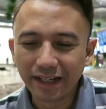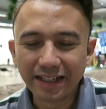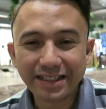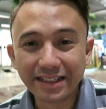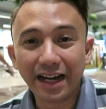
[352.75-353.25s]

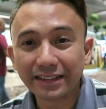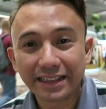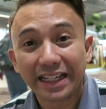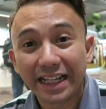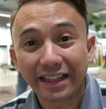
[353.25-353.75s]
It's not
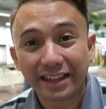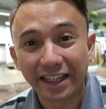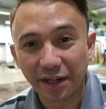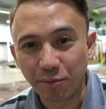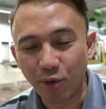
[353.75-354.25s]

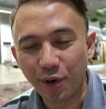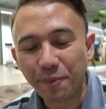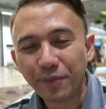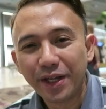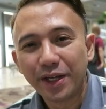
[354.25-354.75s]
healthy anymore.
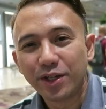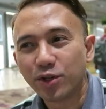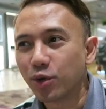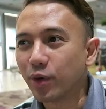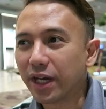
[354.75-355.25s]

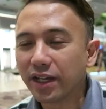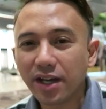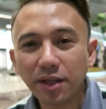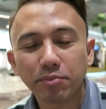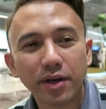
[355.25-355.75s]
So when I
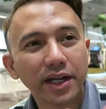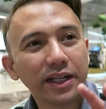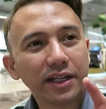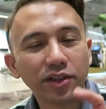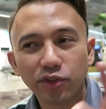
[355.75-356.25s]
got
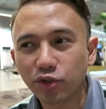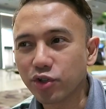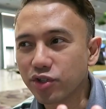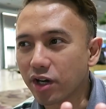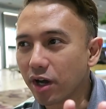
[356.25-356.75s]
my
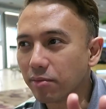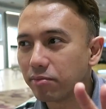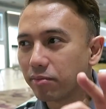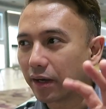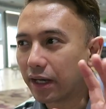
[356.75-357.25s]
third job,
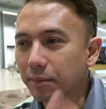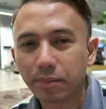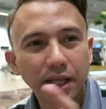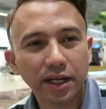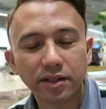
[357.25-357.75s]
I
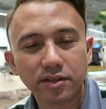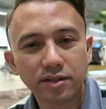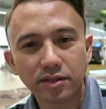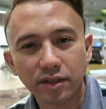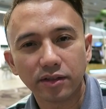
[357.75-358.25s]
applied
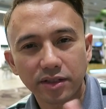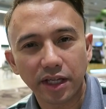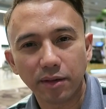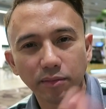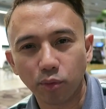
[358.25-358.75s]
still the
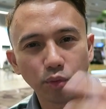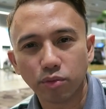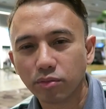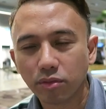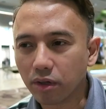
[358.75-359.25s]
same.
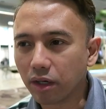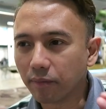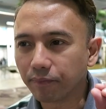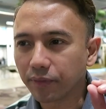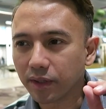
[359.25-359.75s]

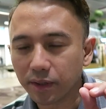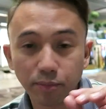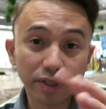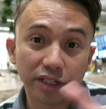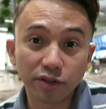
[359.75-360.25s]
The
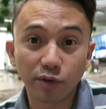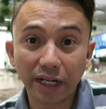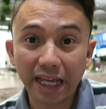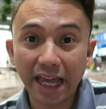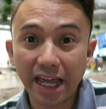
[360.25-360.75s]
procedure
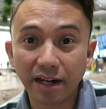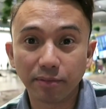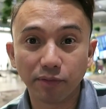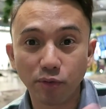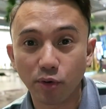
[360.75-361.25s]
that I
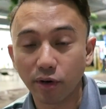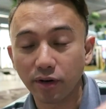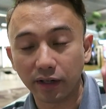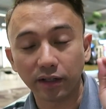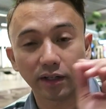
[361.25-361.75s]
had before,
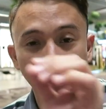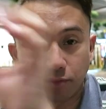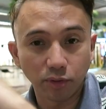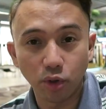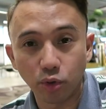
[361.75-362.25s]
like
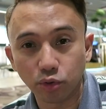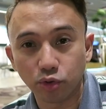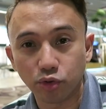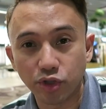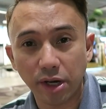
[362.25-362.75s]
go
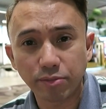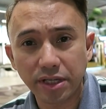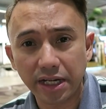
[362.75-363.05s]
to job